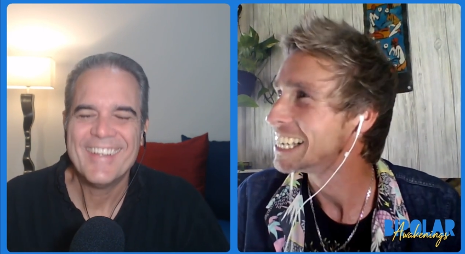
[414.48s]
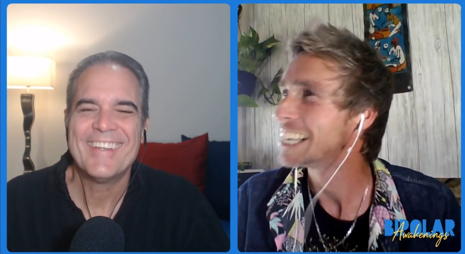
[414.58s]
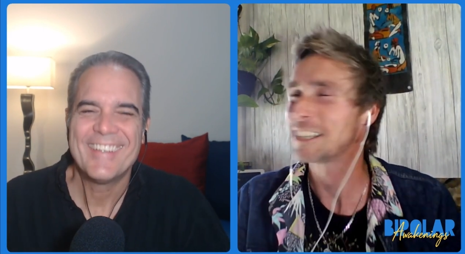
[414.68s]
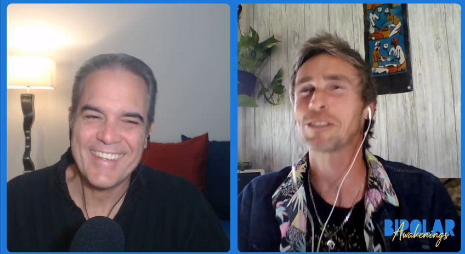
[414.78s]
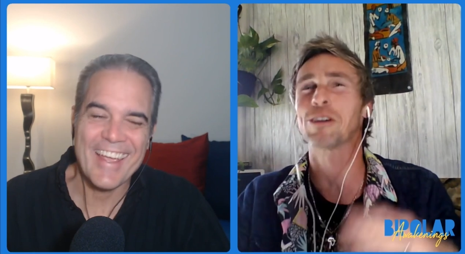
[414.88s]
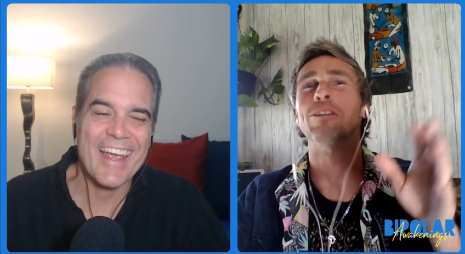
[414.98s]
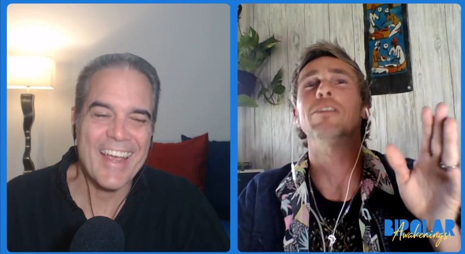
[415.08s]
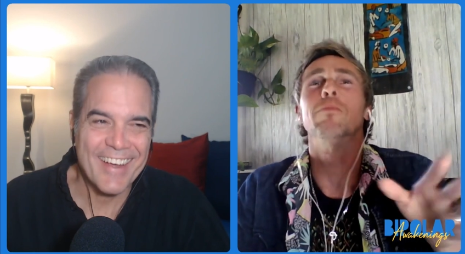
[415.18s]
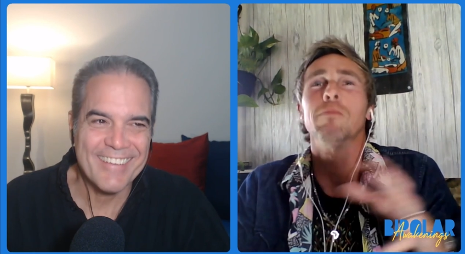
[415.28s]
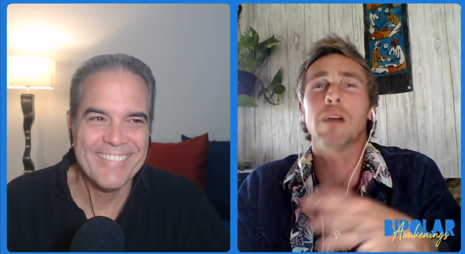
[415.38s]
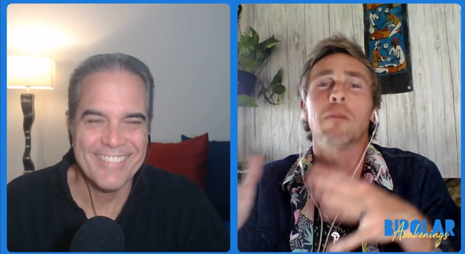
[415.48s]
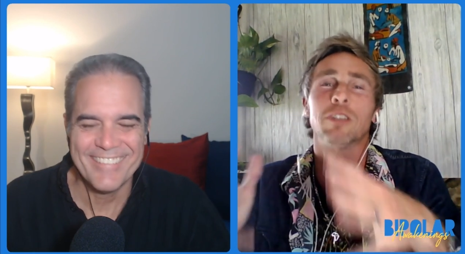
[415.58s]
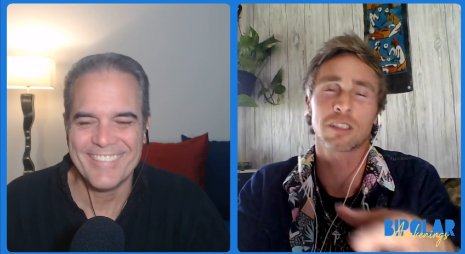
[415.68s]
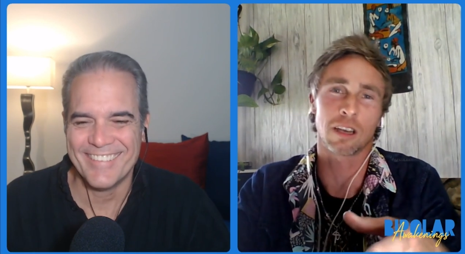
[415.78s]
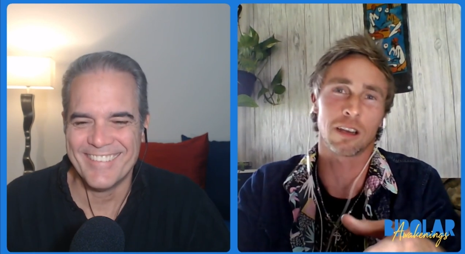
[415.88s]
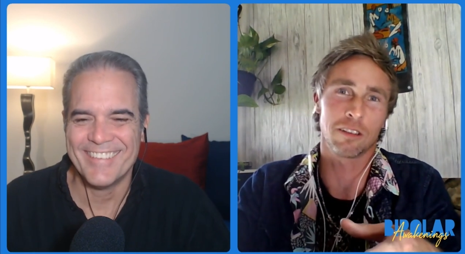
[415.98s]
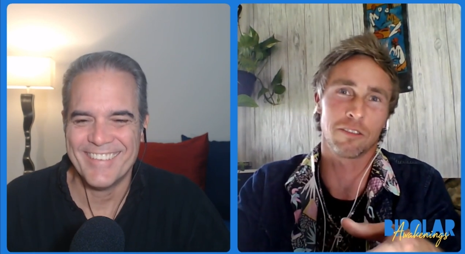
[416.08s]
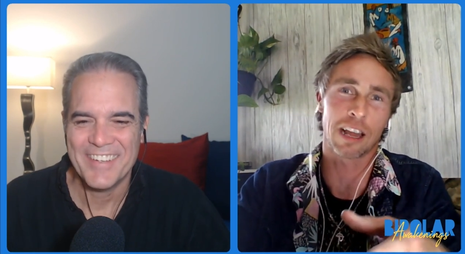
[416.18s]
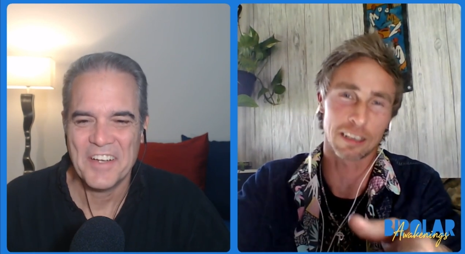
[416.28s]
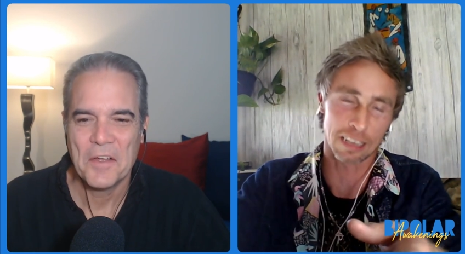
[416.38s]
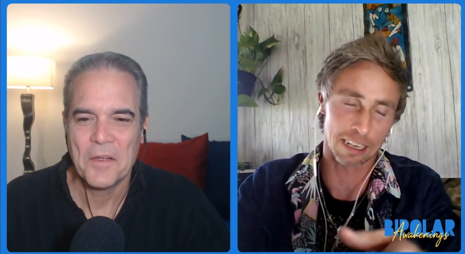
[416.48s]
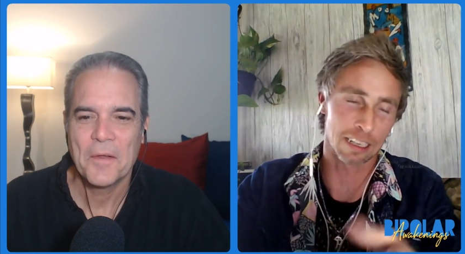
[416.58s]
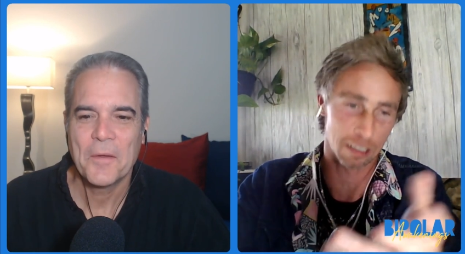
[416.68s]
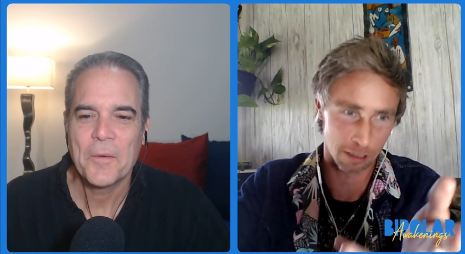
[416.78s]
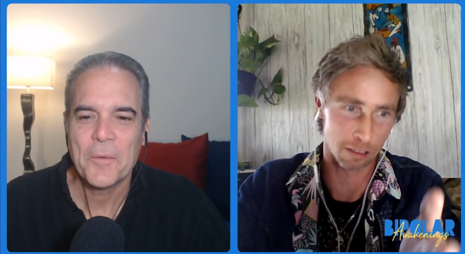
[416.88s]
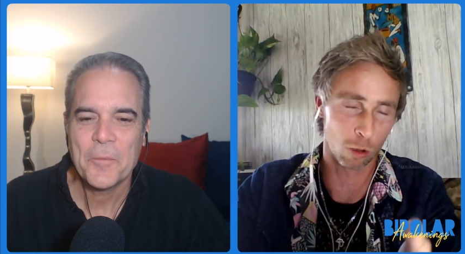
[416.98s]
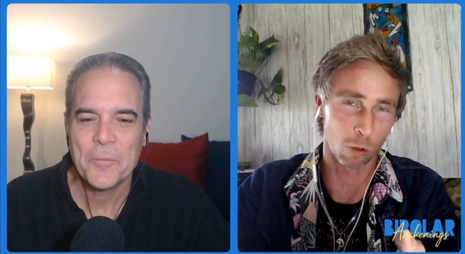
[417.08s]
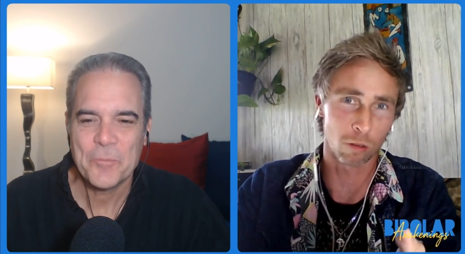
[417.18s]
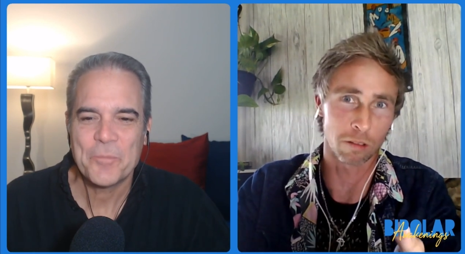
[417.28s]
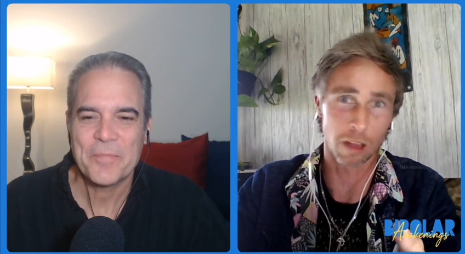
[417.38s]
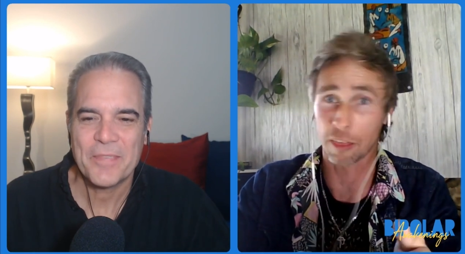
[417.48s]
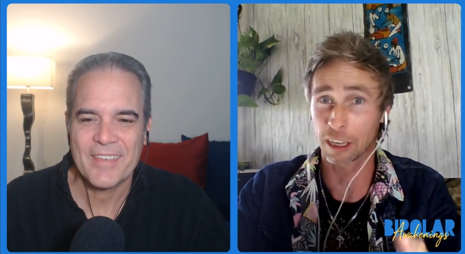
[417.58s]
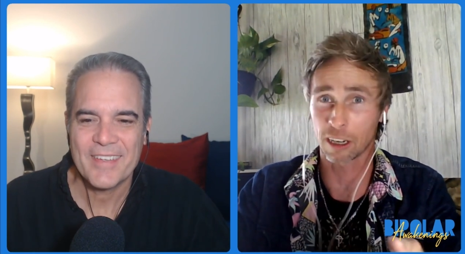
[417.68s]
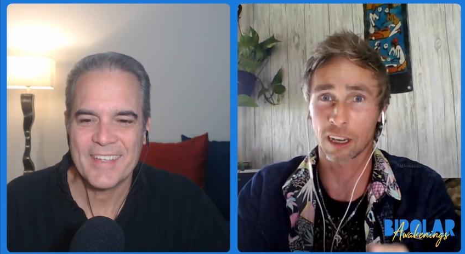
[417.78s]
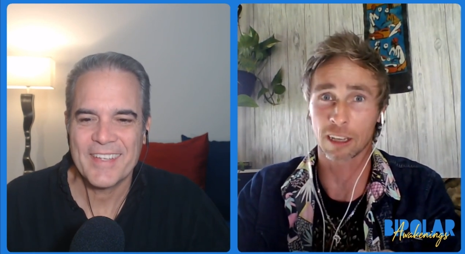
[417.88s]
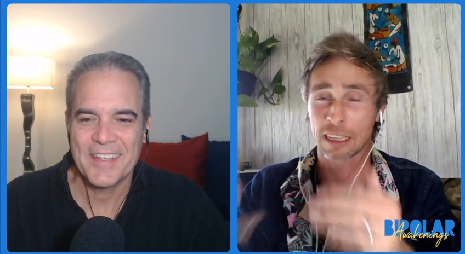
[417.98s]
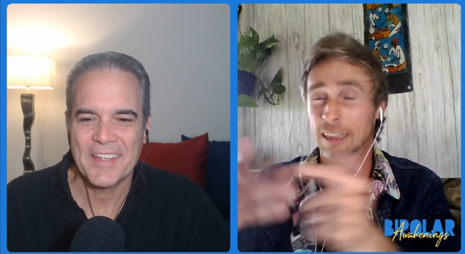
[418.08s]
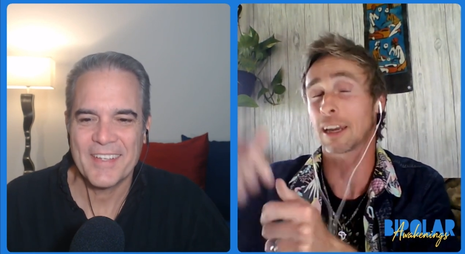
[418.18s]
Speaker 1: so yeah. I'm just validating the whole I think I died thing.